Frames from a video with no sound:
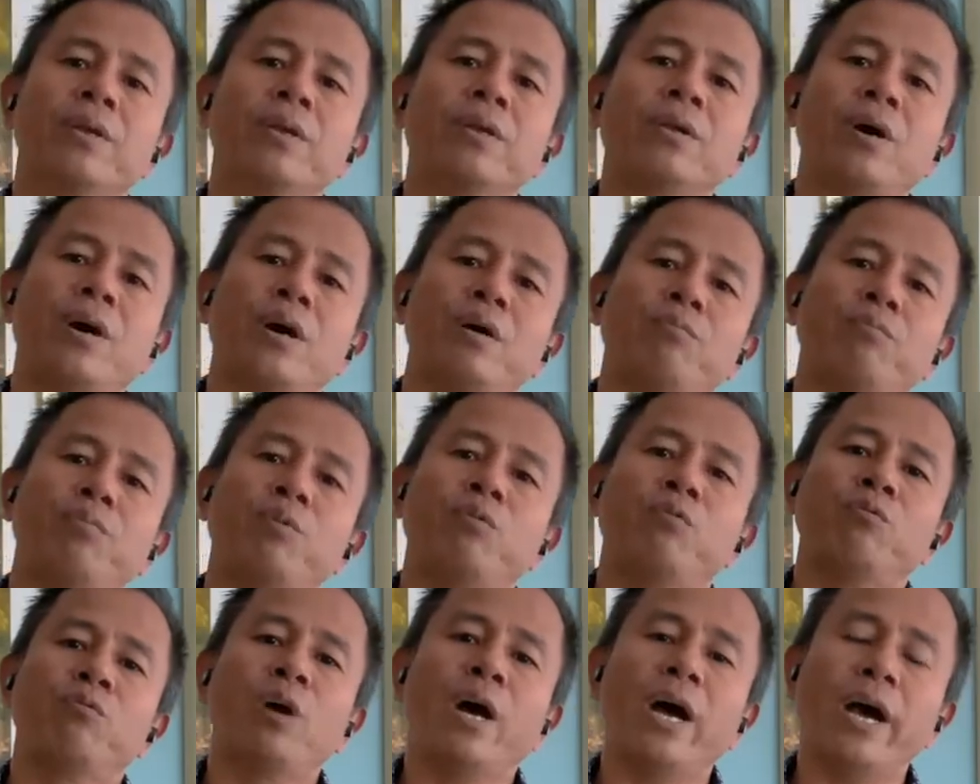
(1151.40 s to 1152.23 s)
God
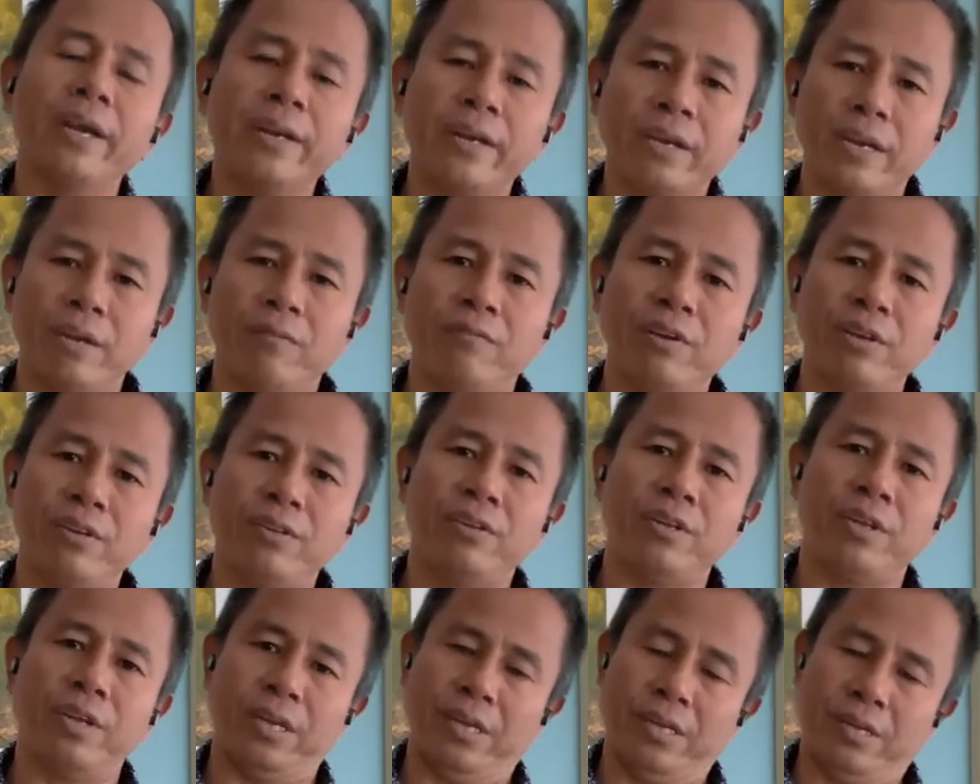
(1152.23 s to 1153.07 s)
provide
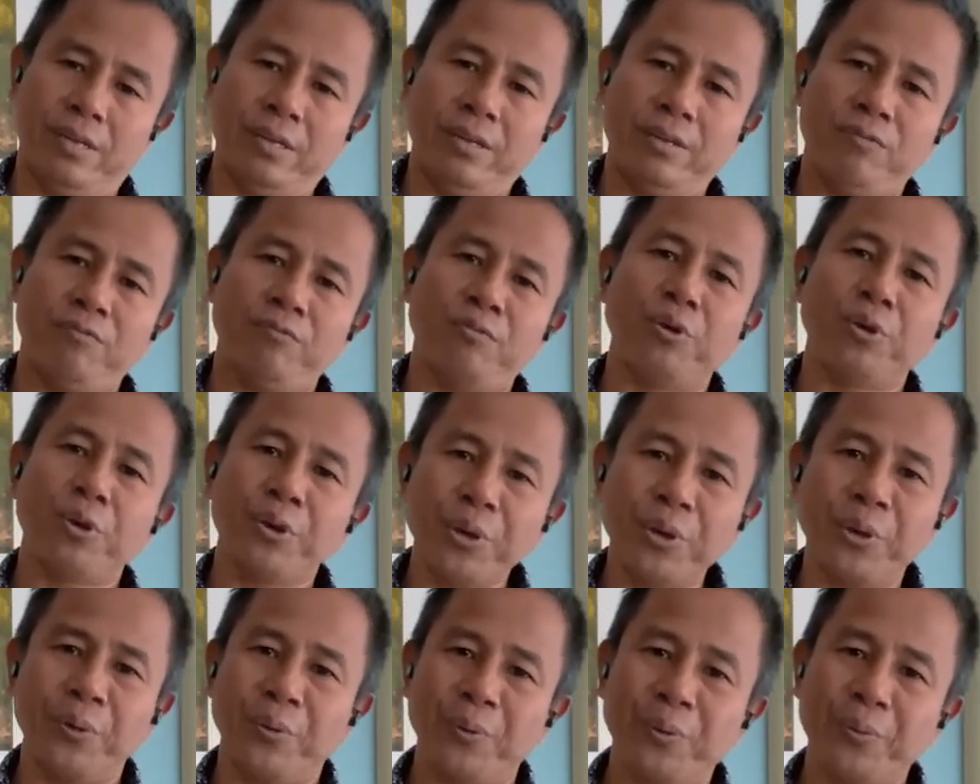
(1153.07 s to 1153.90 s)
everything for
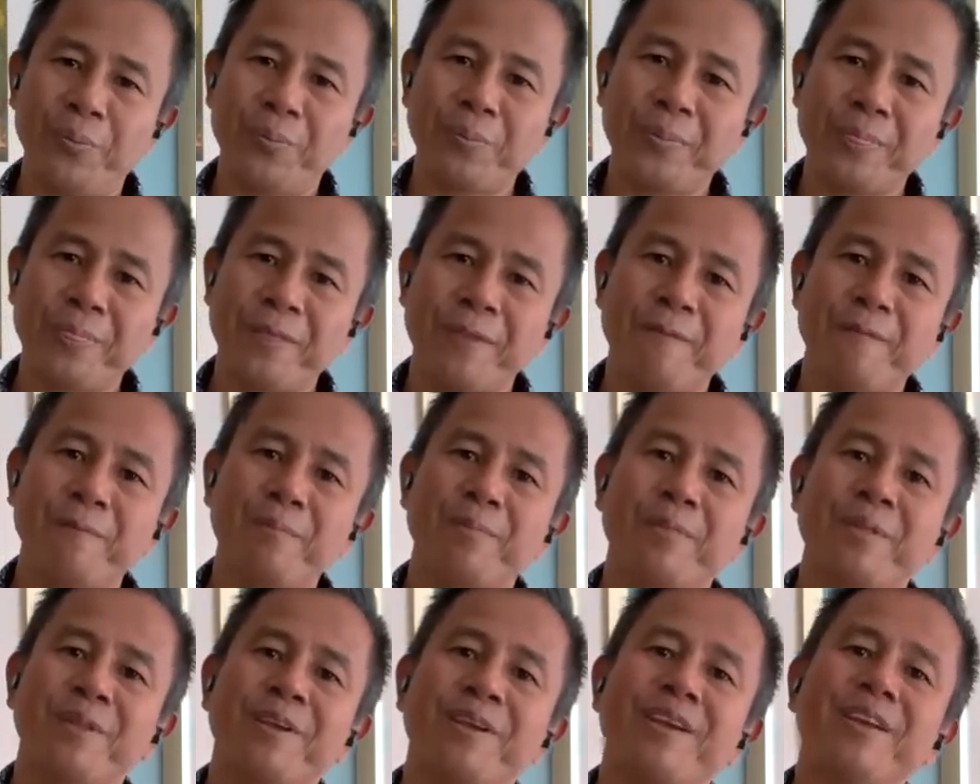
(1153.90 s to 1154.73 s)
you.
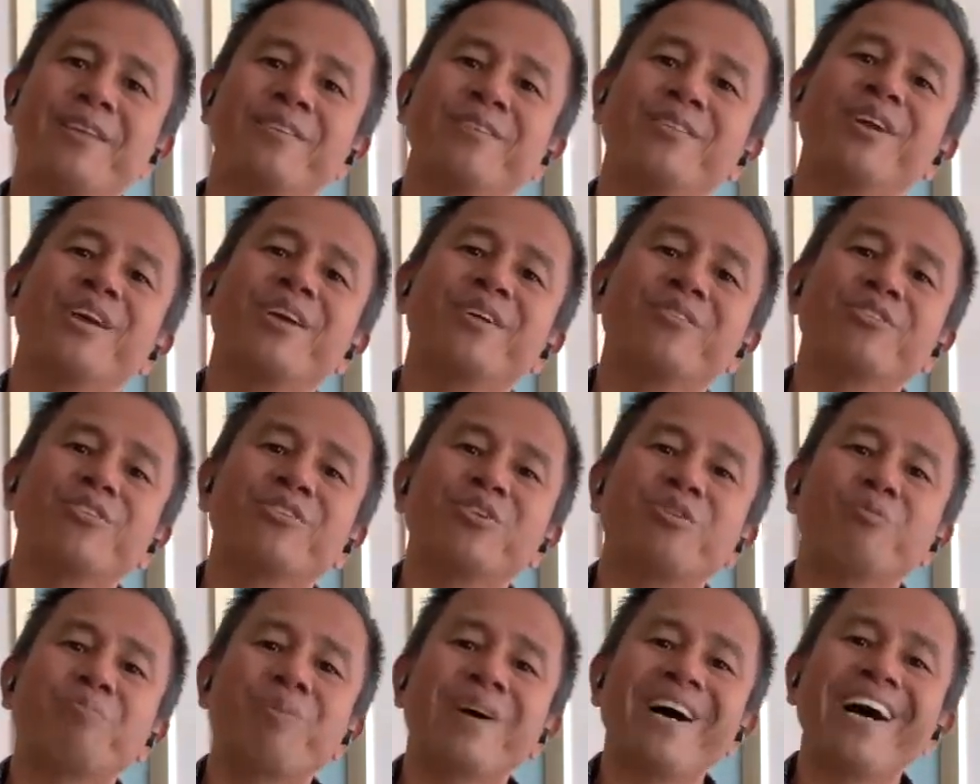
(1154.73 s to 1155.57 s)
It takes
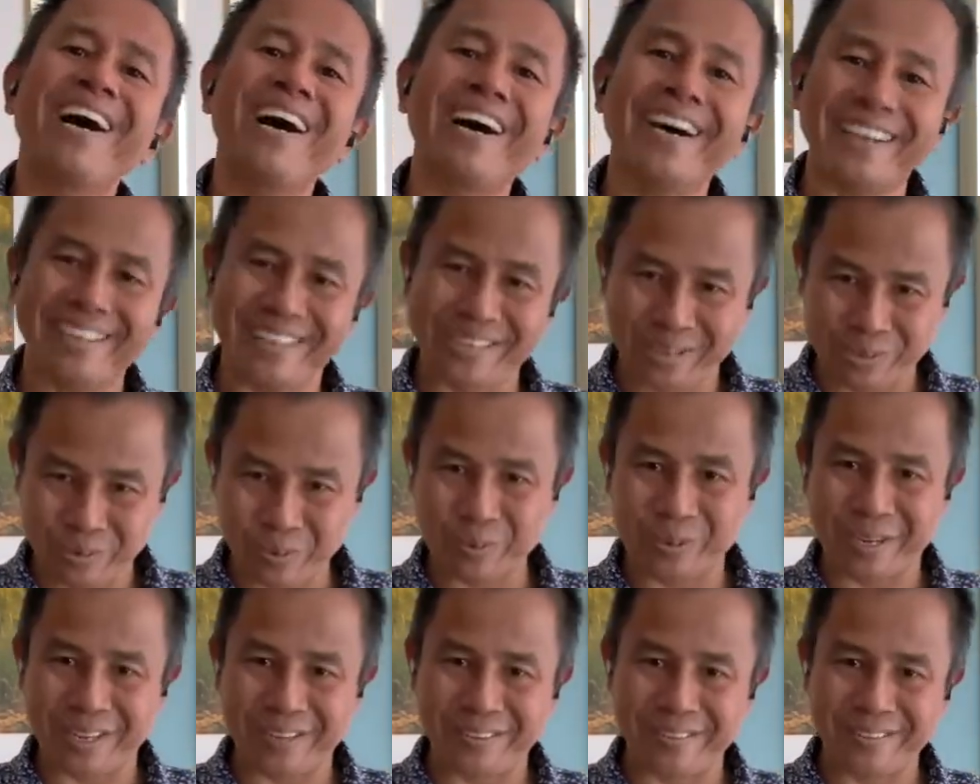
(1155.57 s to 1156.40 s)
your part as
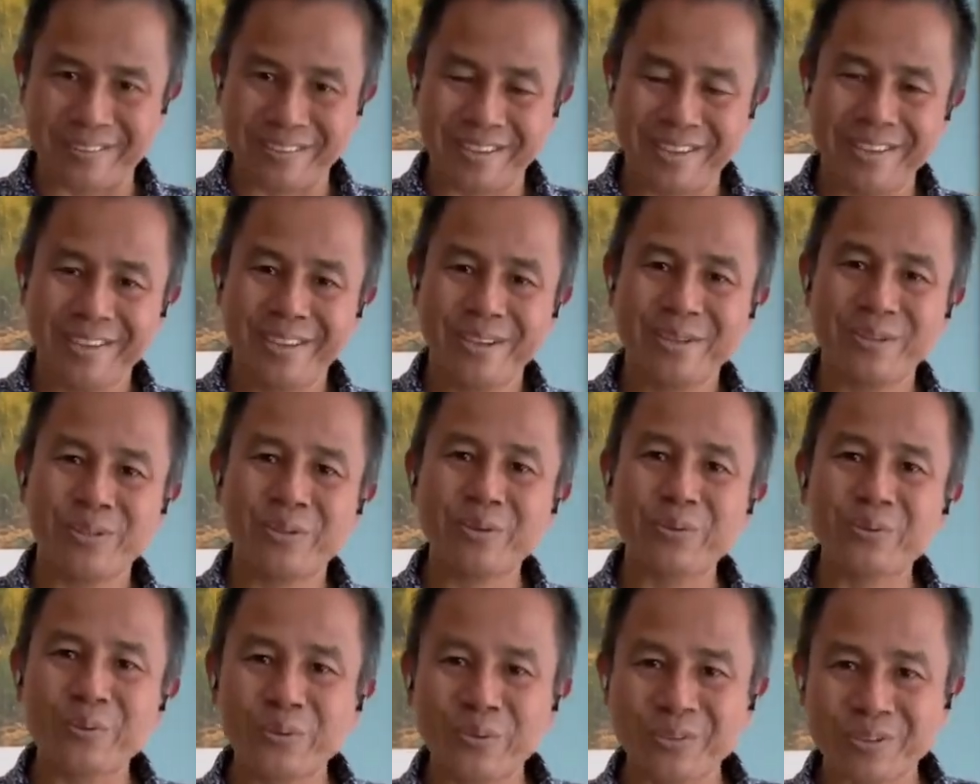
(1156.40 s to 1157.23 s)
well
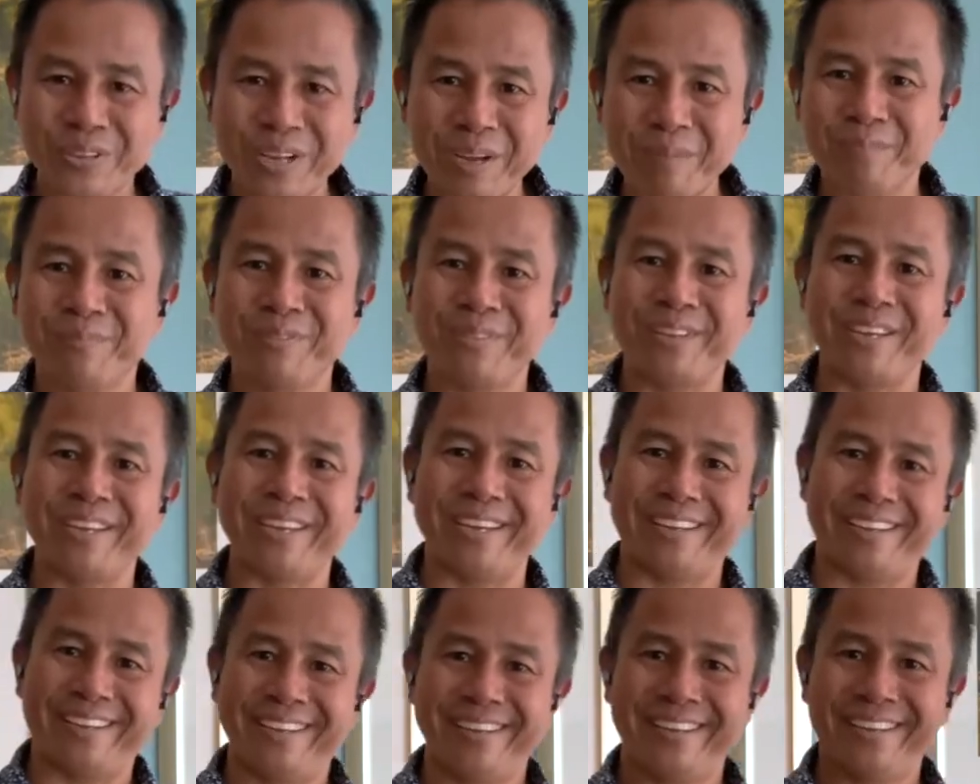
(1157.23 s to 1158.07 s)
to do
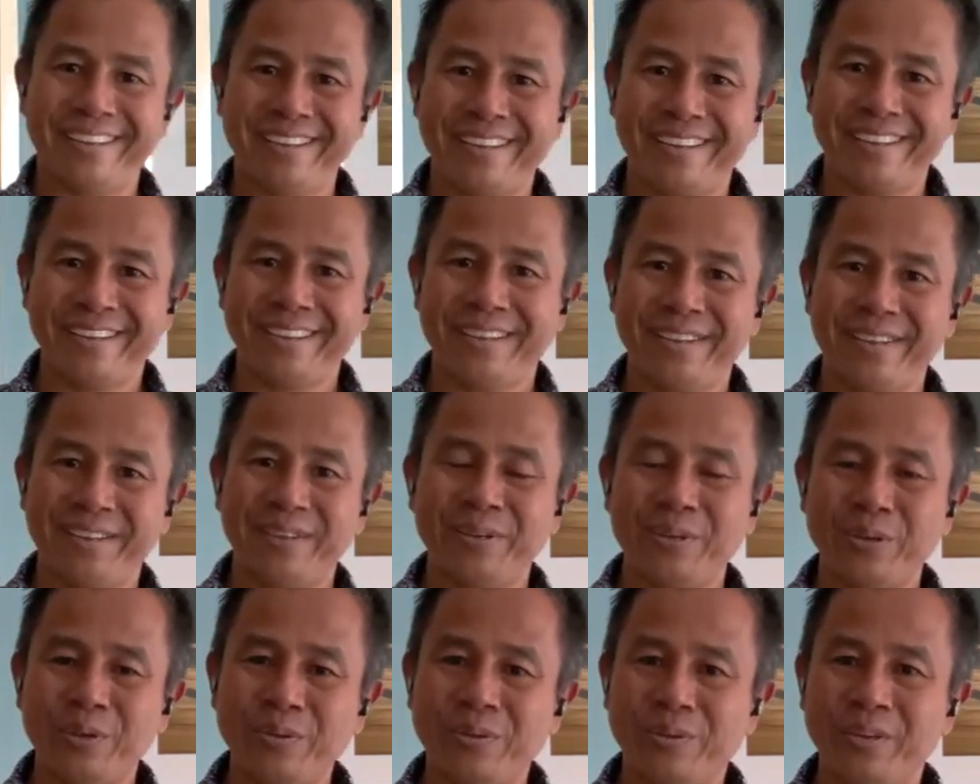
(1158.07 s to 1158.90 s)
something.
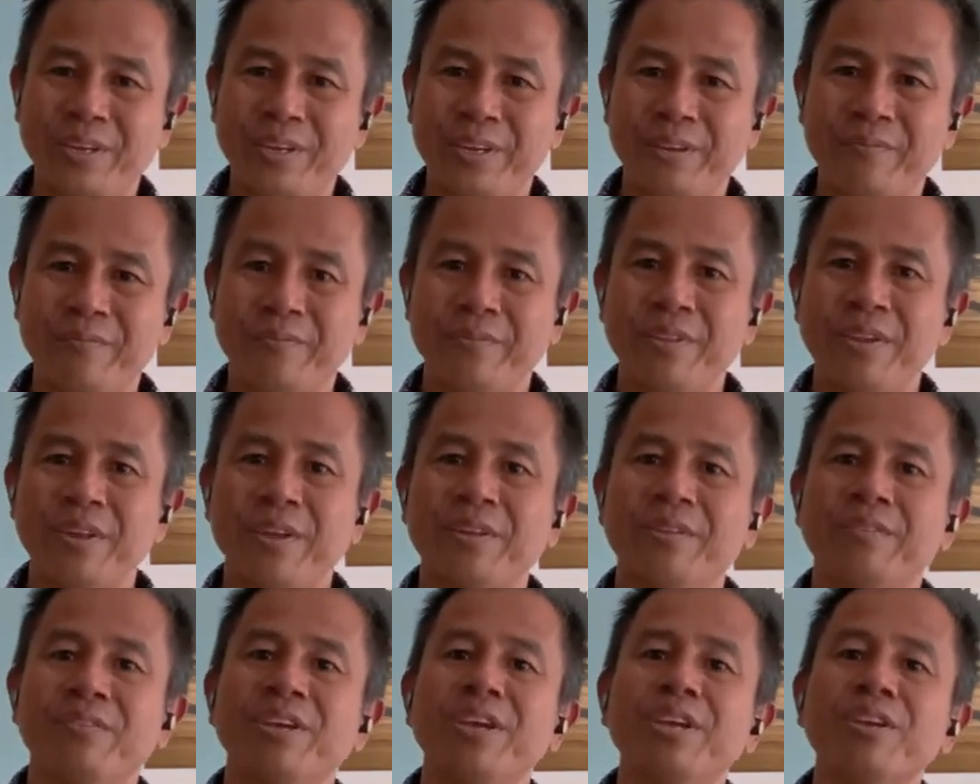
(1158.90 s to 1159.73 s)
You see?
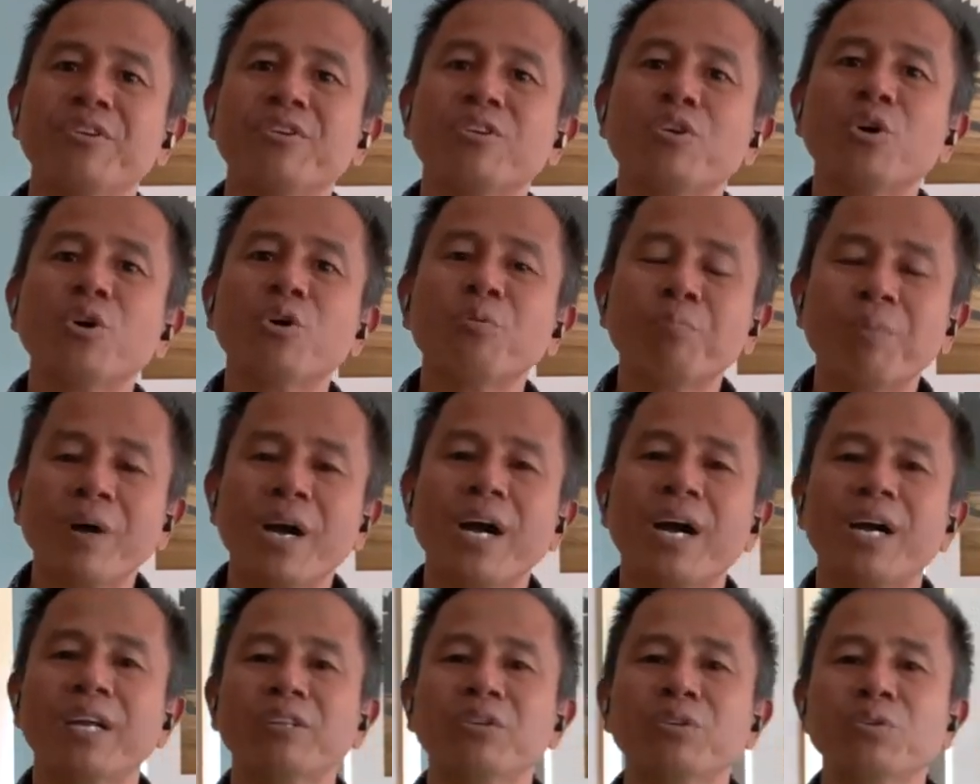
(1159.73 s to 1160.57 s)
Take your
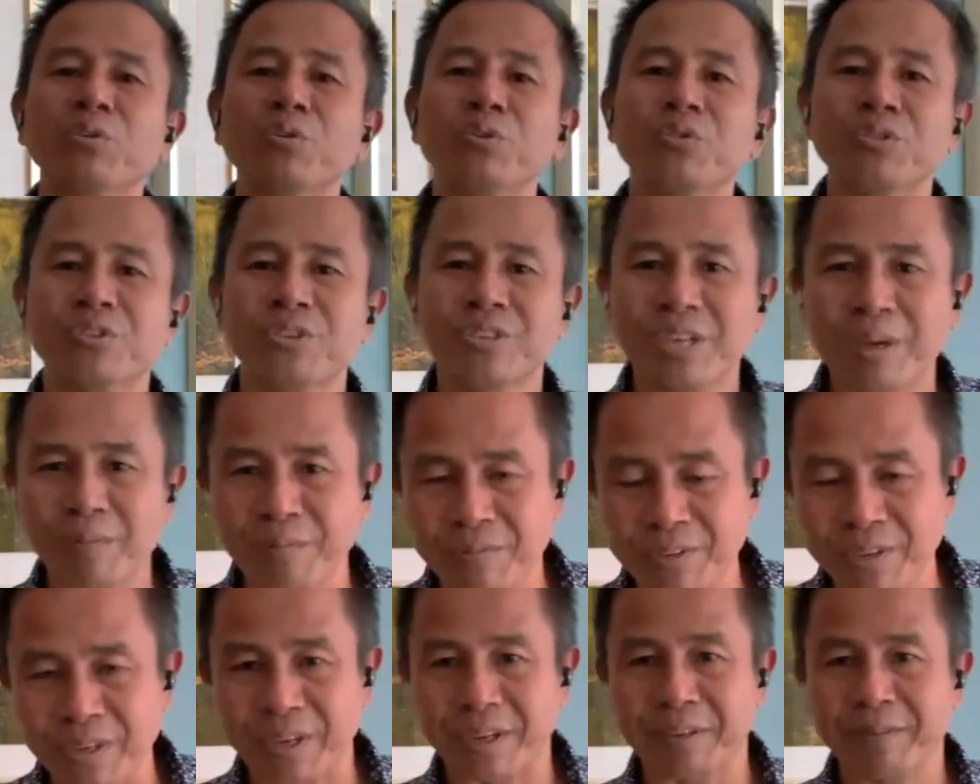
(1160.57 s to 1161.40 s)
part to do
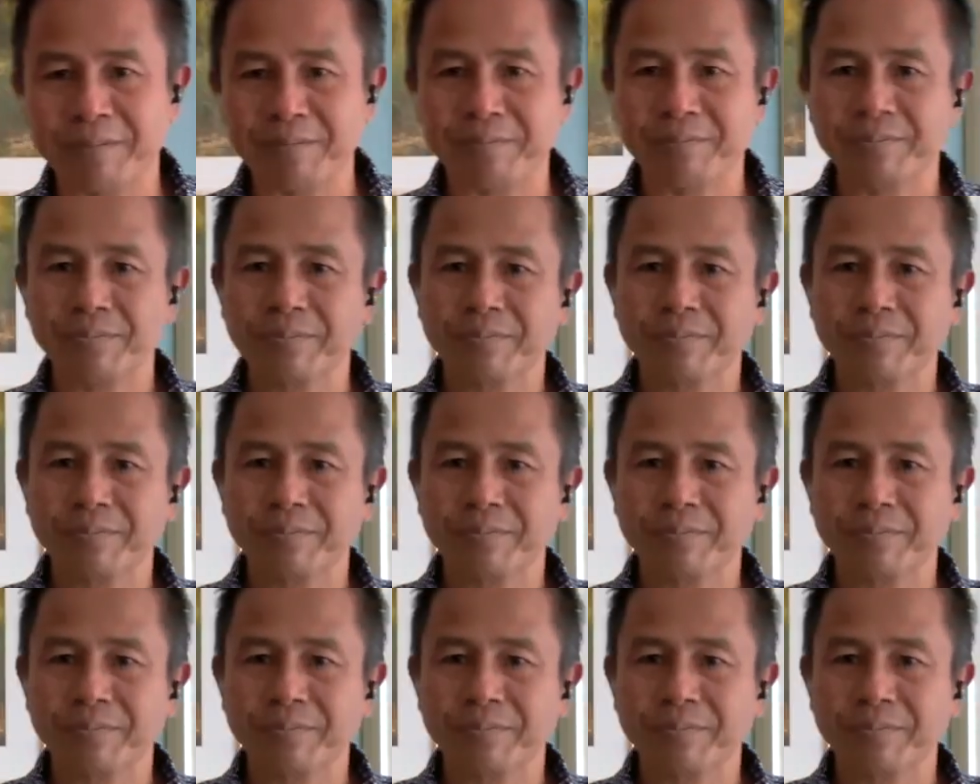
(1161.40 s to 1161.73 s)
something.